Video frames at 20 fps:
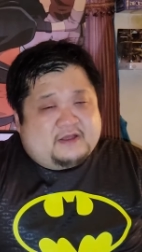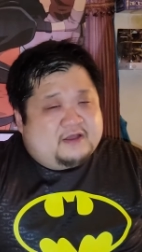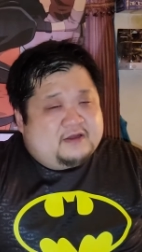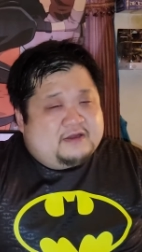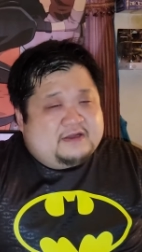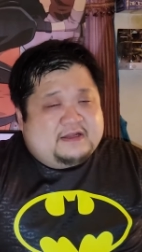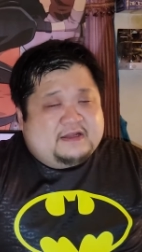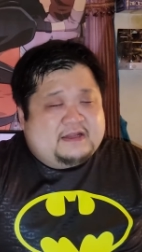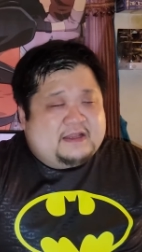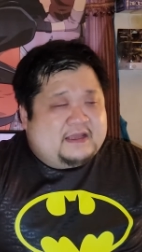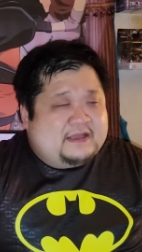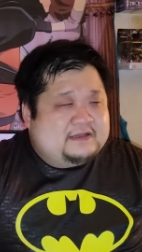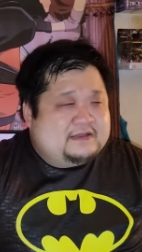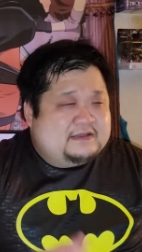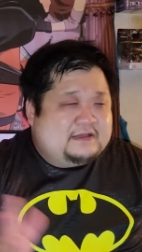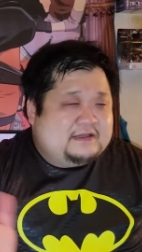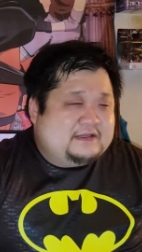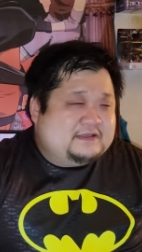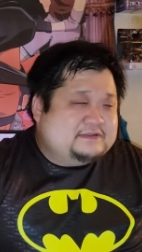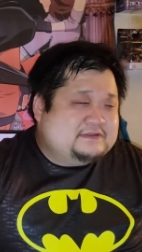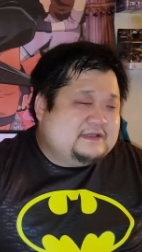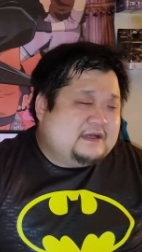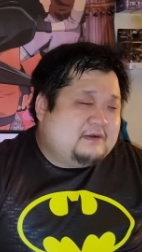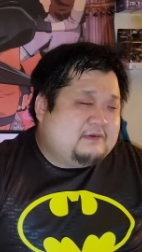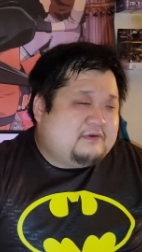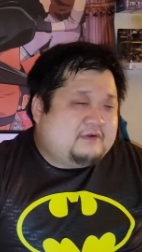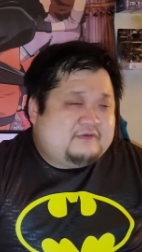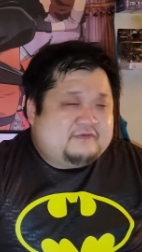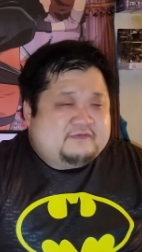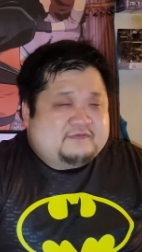longer than that, then it's
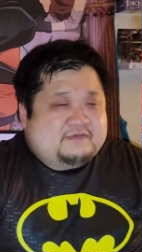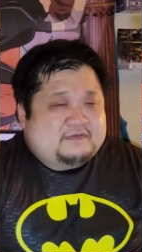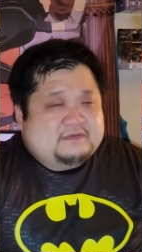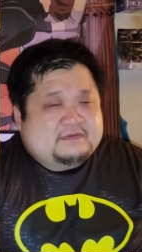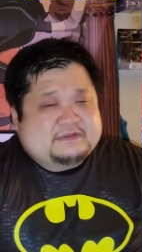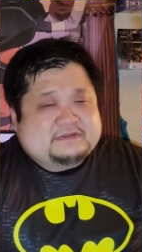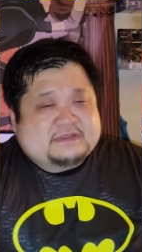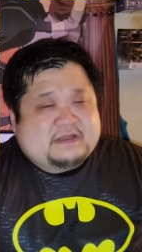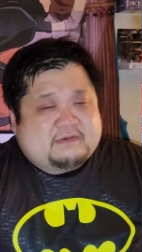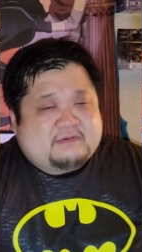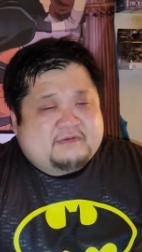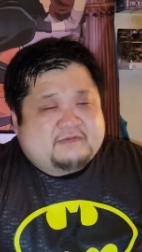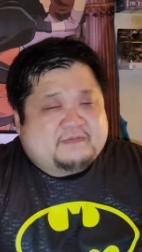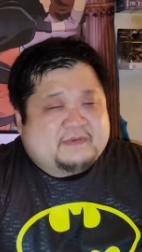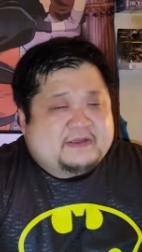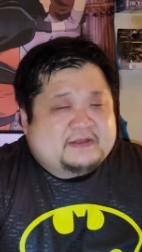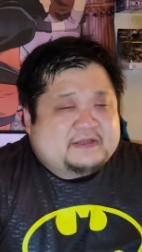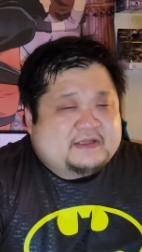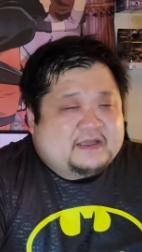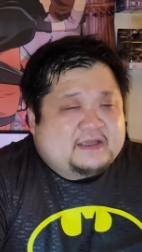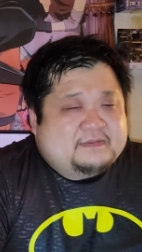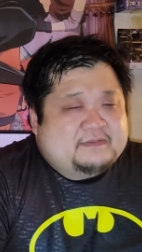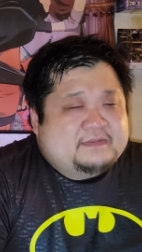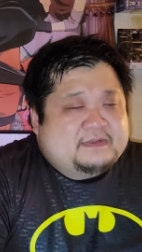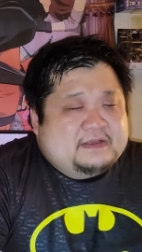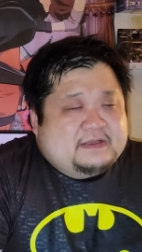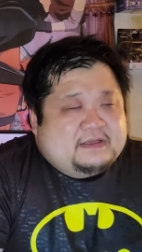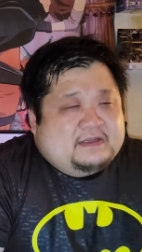not worth my time.